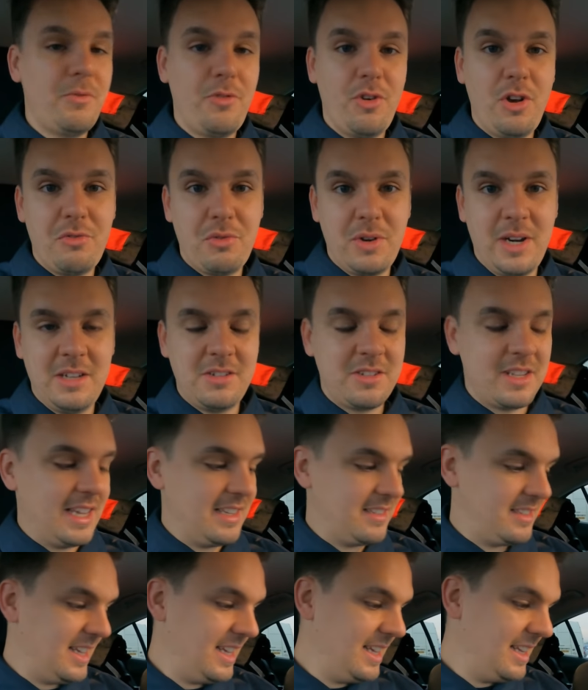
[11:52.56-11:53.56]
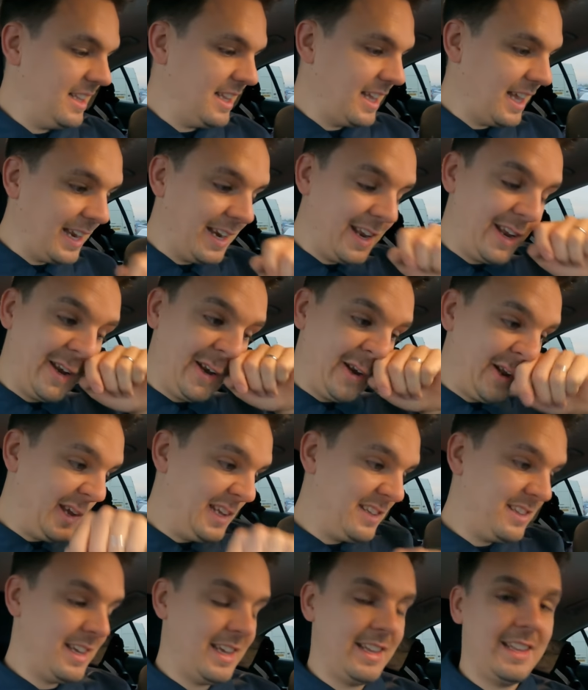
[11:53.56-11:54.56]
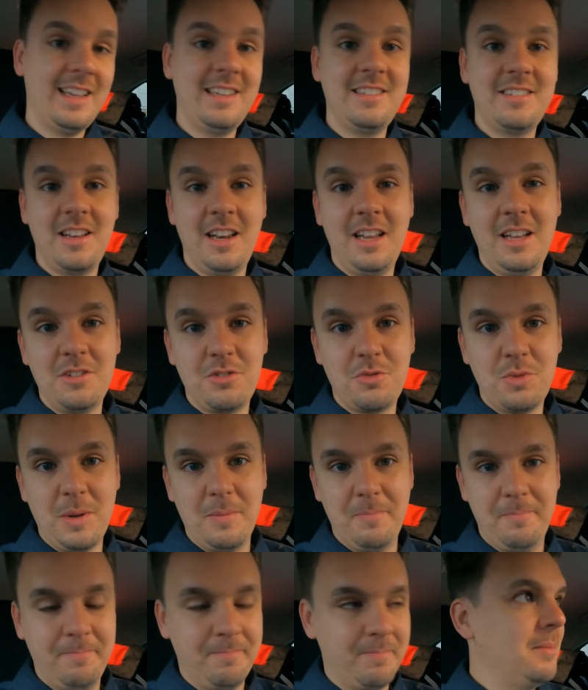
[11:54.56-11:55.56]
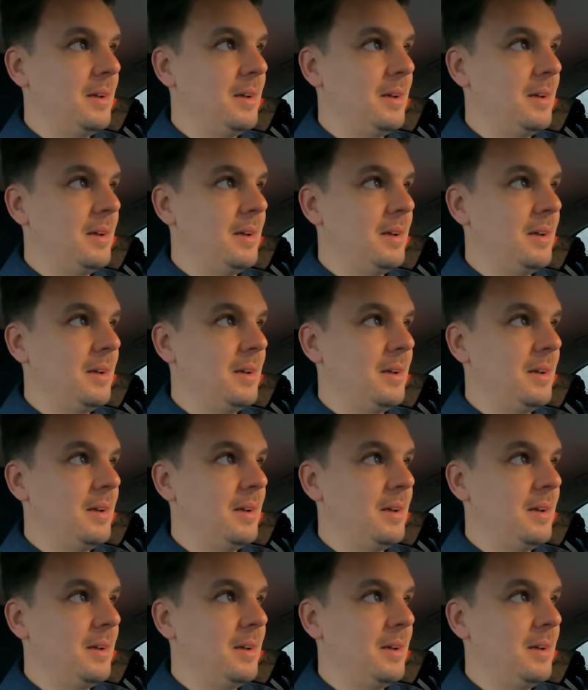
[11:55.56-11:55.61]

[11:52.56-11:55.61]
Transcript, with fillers: before everyone else gets in, and then that is it. That is the last one.